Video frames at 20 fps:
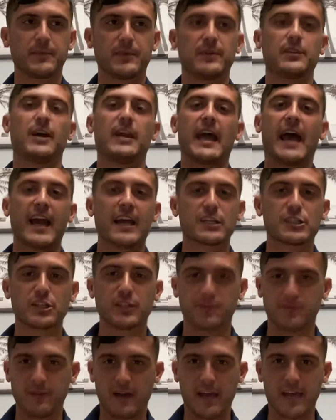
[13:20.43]

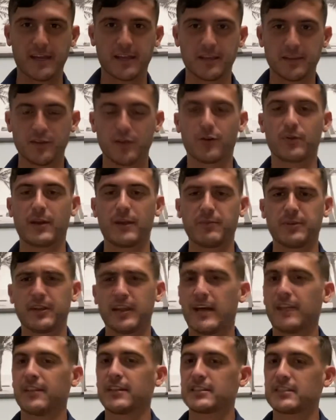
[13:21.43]
actually fighting. You know what I mean?
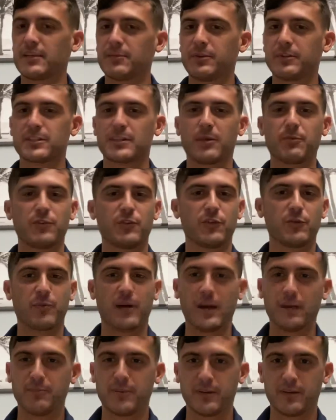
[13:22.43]
Unless, I mean, some of you have
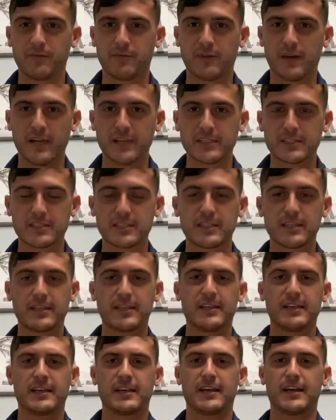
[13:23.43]
probably been in fights.
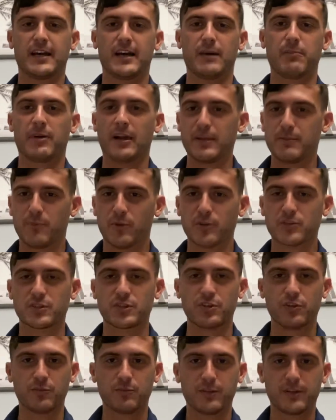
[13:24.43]
Probably most
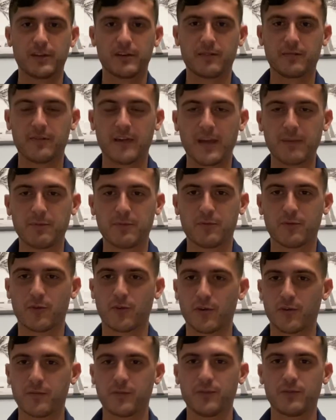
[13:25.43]
of you have been in a fight
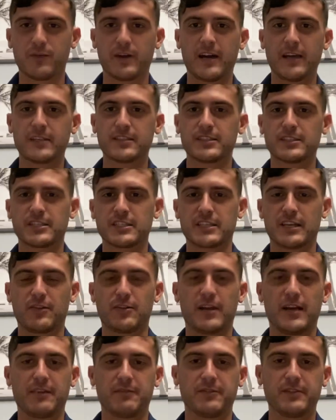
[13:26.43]
before, or a few fights. It's just how
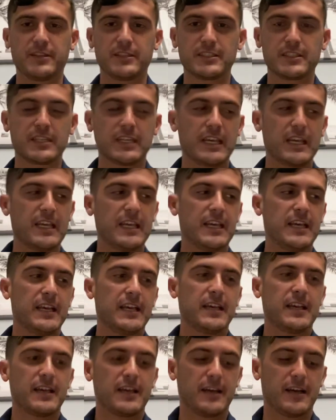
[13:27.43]
life is.
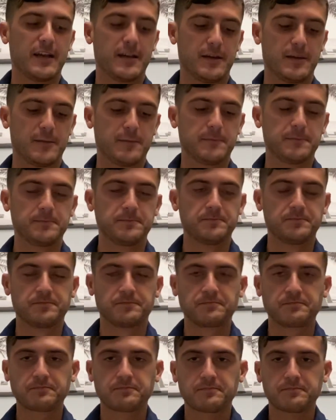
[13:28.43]
But
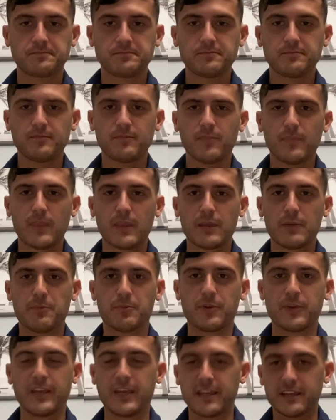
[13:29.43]

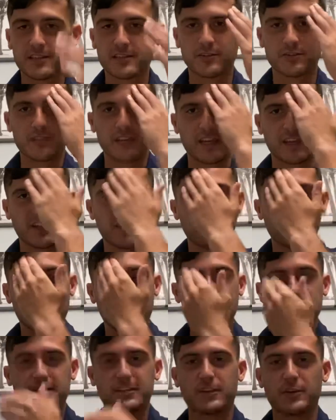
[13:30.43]
yeah, so it's like you're
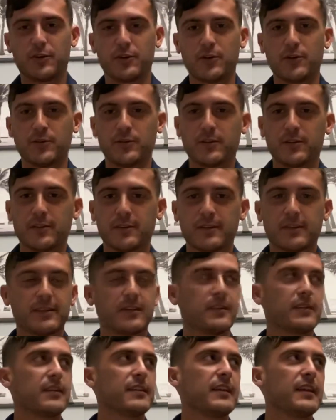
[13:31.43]
constantly going
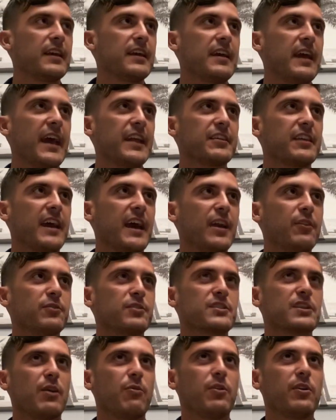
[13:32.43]
head to head
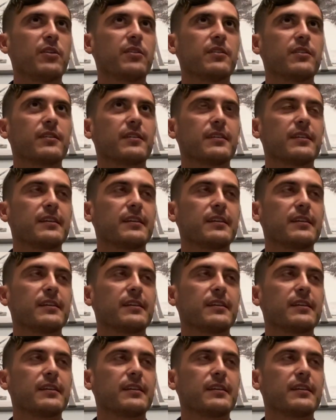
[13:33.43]
with someone.